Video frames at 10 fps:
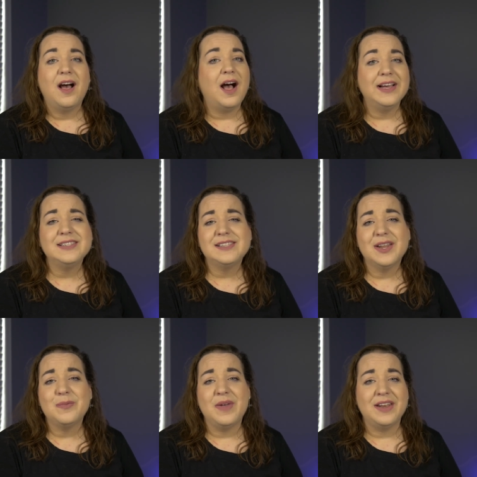I
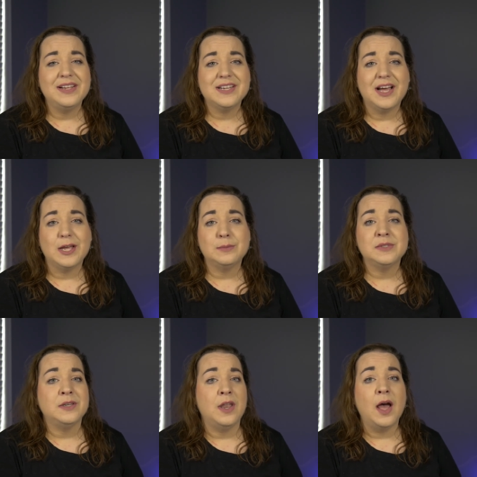said many times,
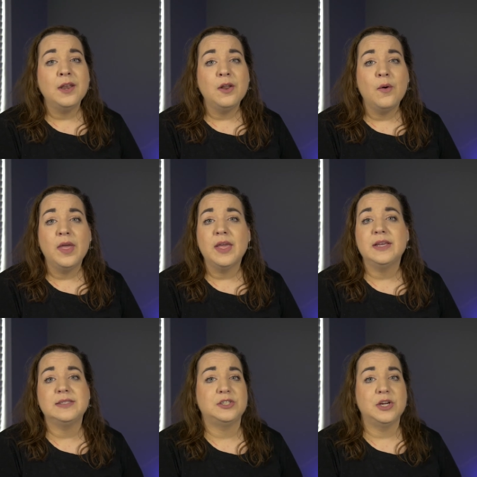not knowing
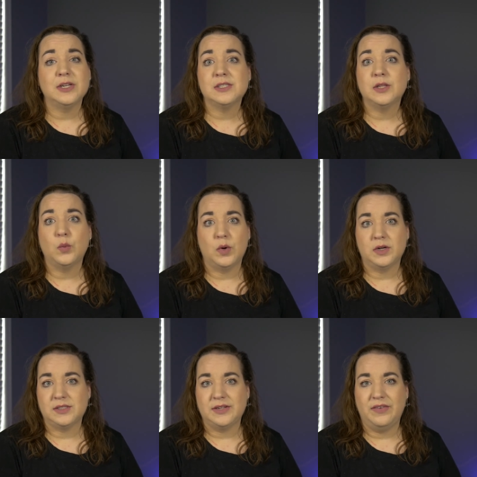is just the
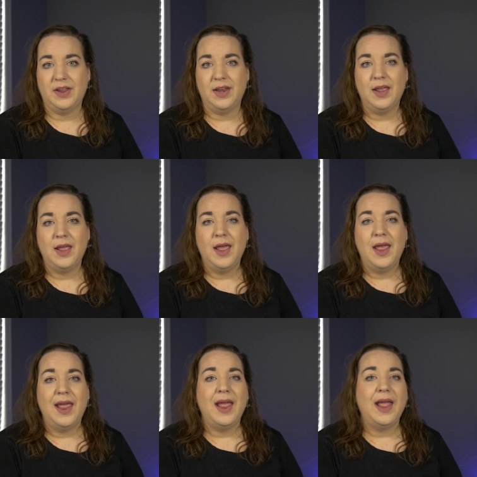worst of it.
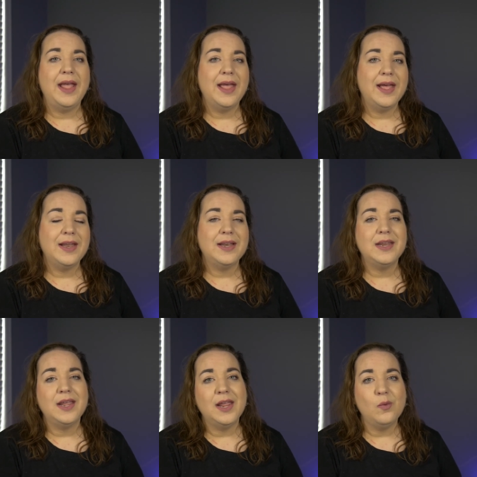And
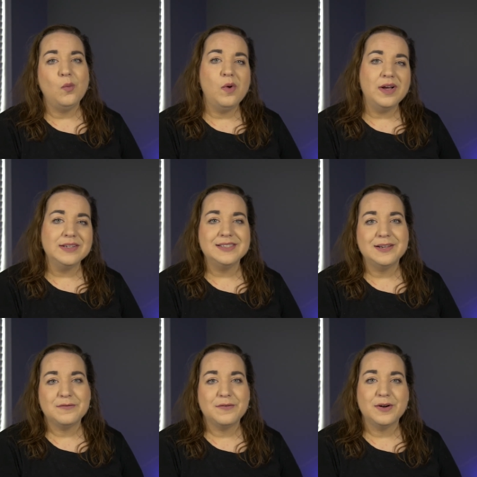it was
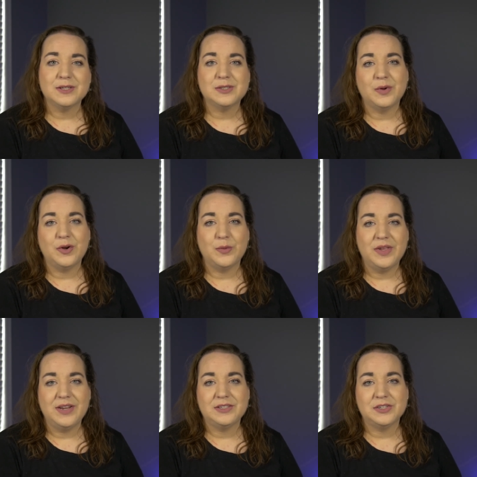at first when her
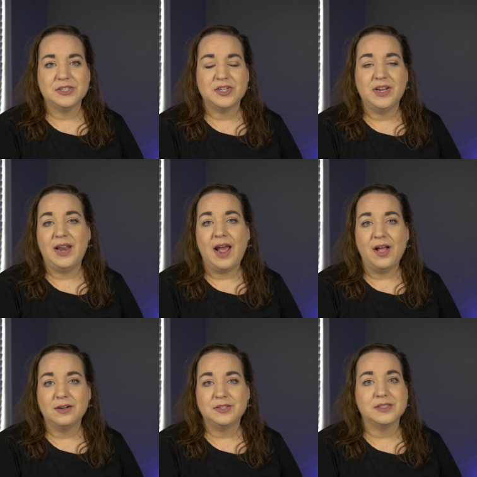pediatrician and
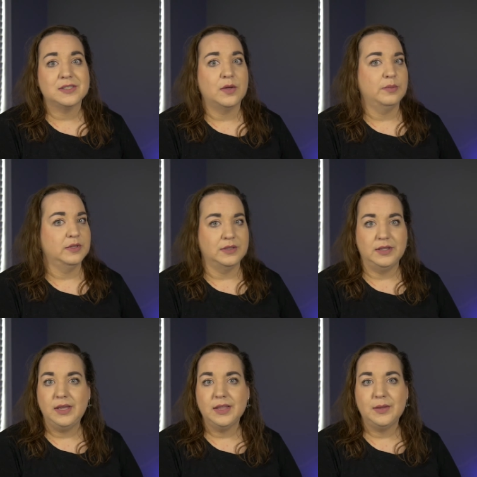allergist
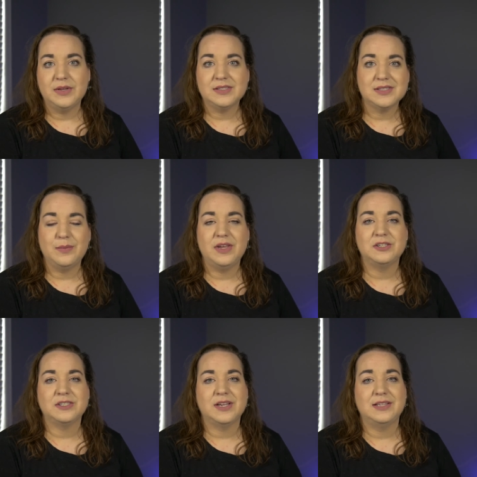completely missed the major
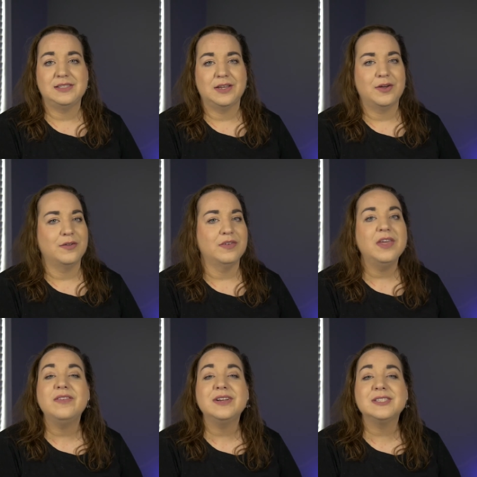signs that could have
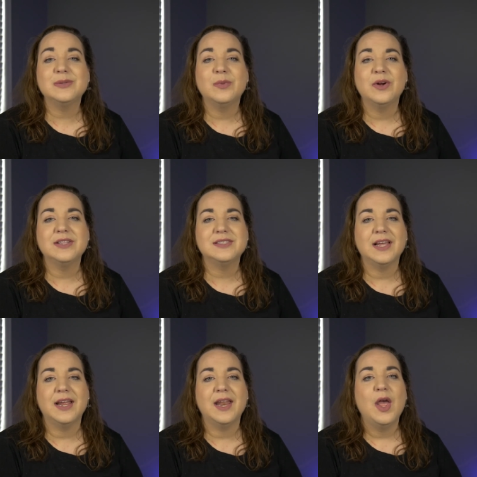given us some more
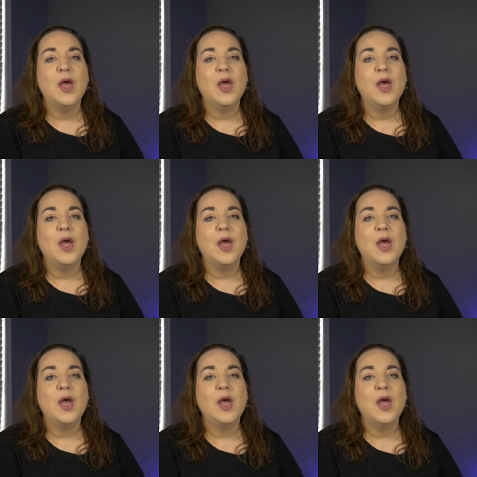insight.